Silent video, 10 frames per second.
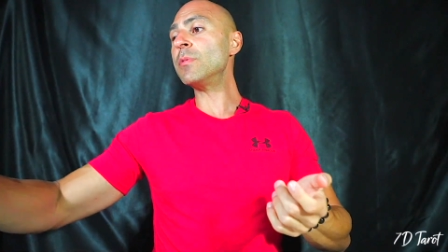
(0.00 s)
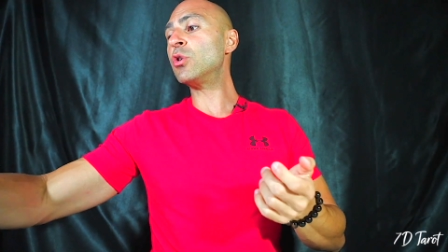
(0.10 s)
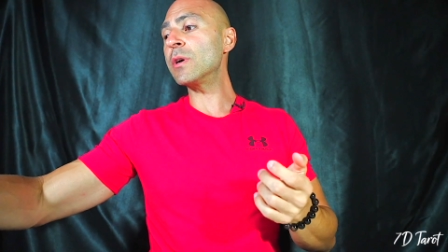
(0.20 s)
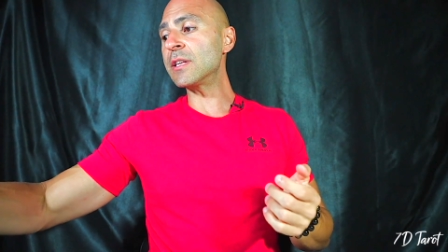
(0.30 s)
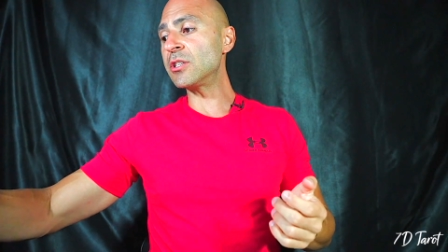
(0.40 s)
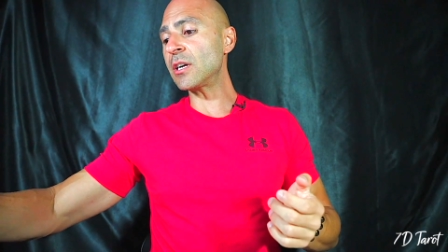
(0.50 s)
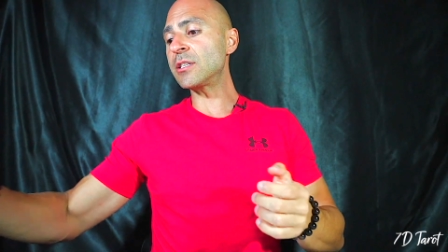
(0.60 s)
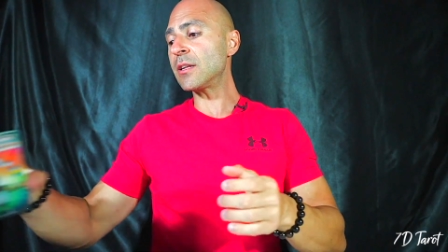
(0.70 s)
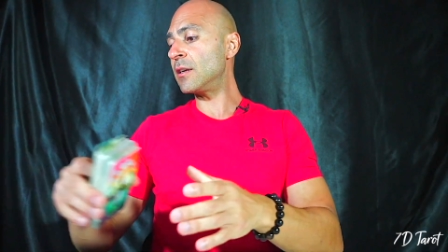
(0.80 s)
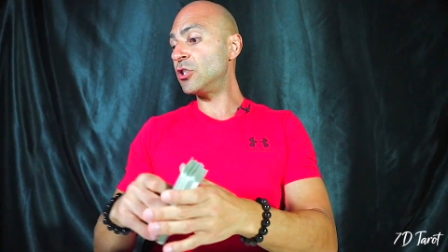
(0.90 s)
be quick to
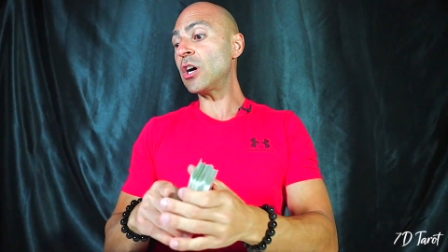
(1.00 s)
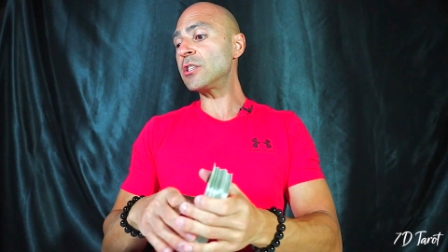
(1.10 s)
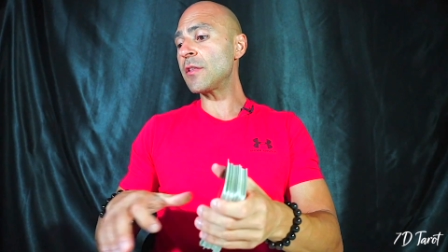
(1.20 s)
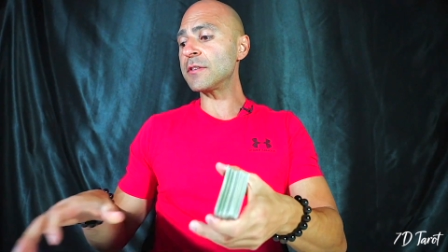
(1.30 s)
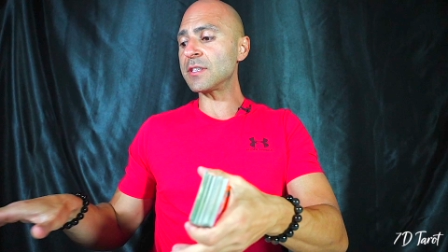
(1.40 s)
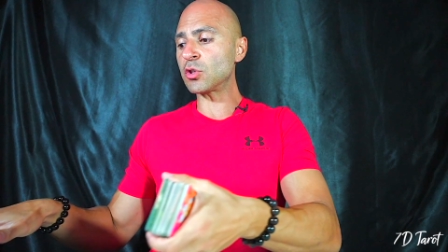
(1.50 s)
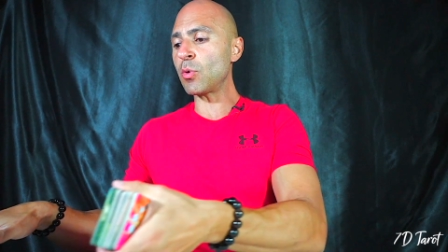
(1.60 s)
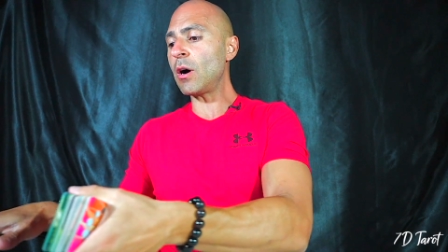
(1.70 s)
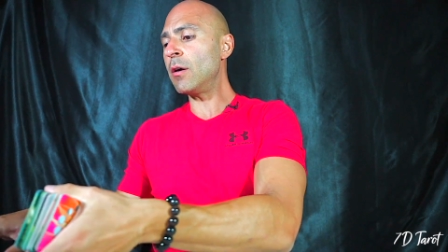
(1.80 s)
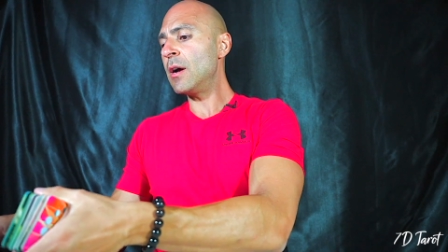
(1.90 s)
judge others as
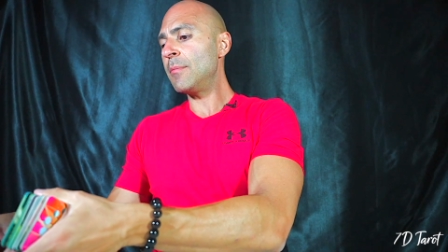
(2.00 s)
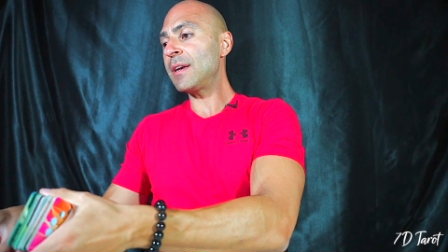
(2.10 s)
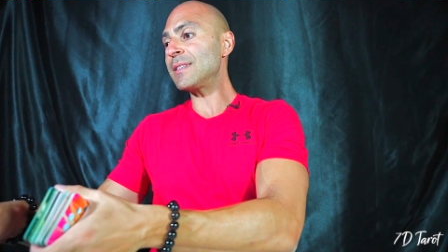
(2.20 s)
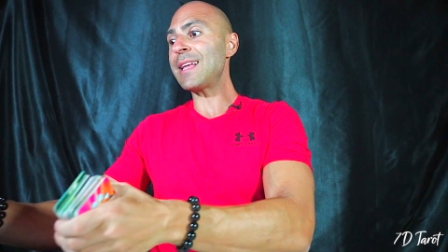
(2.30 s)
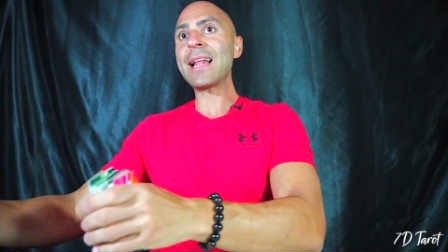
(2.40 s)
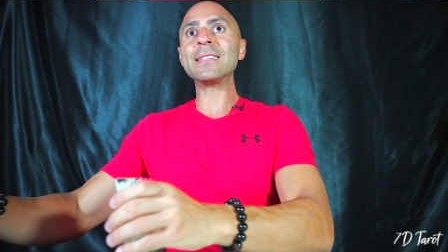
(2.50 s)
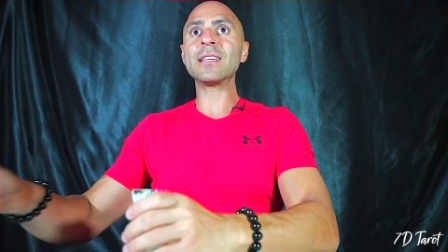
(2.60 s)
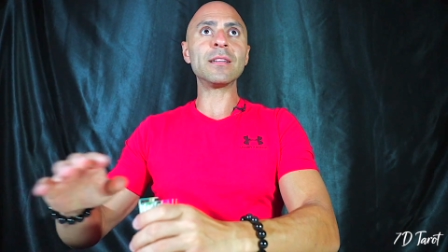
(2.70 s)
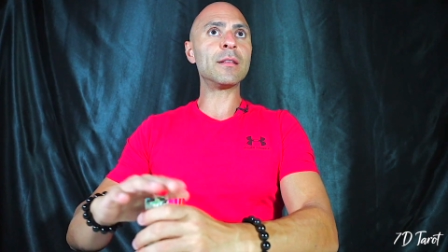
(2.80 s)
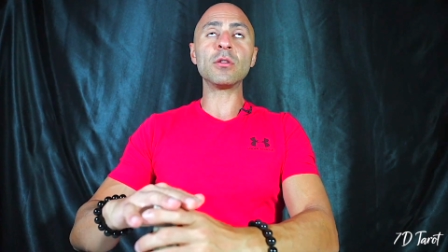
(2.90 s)
well, because that is
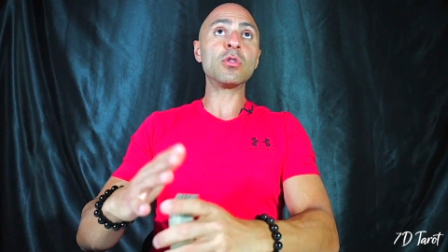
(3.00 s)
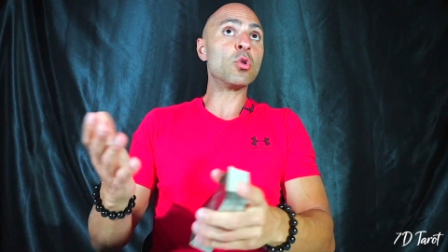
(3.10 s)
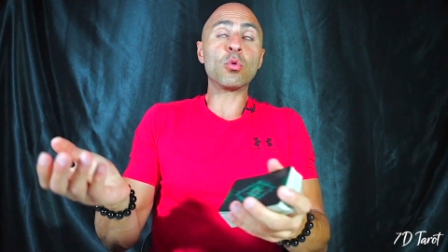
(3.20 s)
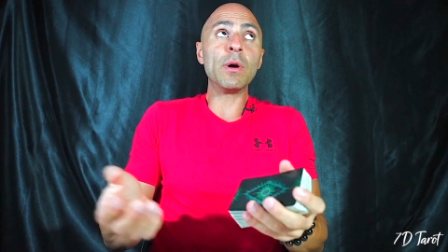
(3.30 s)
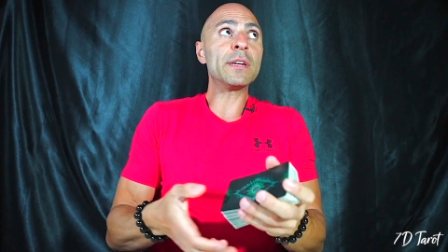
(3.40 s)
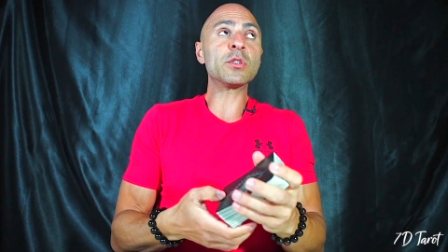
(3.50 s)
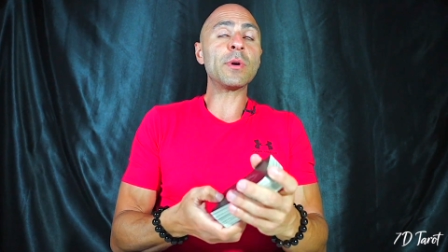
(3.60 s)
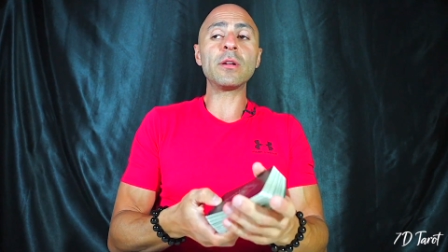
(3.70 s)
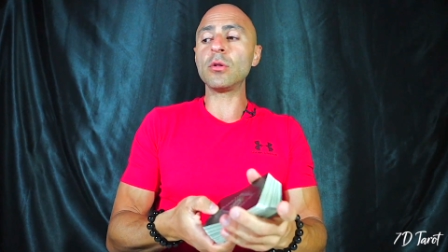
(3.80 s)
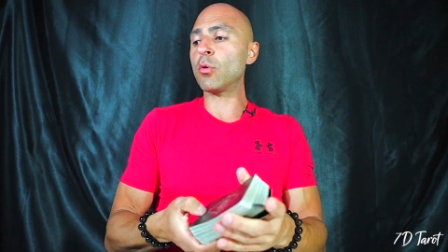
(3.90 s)
the quickest
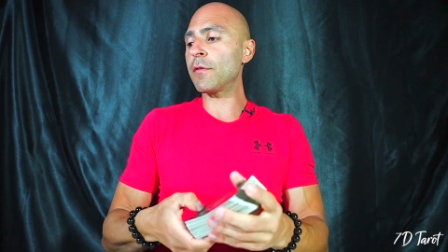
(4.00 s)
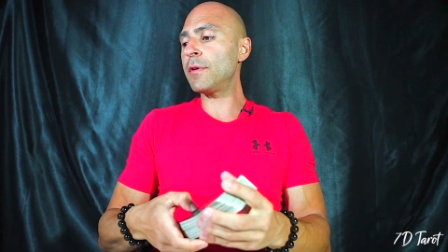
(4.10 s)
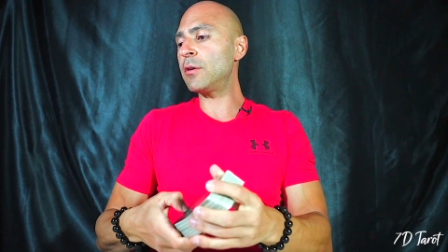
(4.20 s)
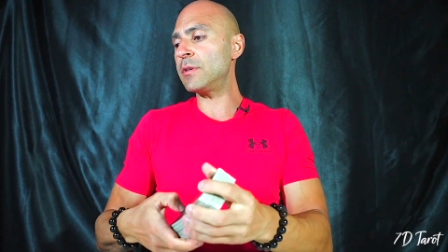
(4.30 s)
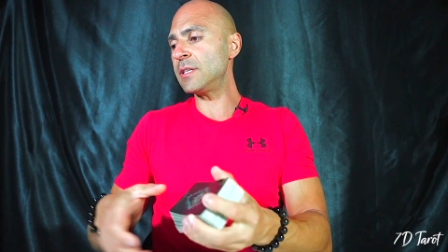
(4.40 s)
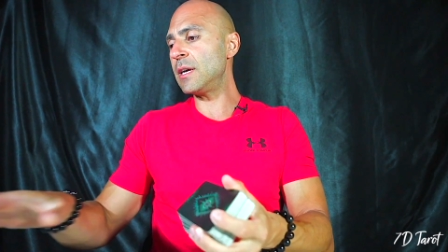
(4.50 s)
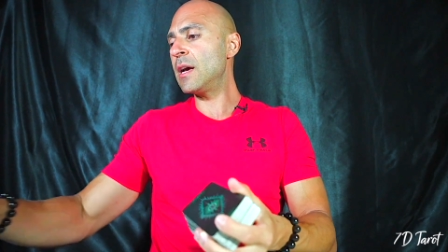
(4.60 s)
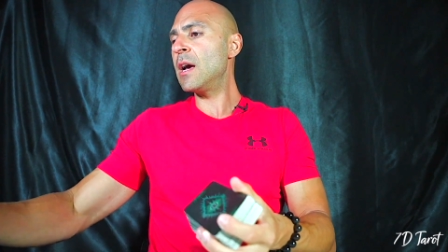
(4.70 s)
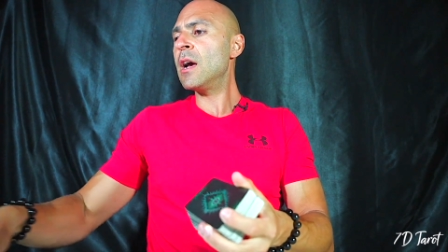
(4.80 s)
way to a lower frequency.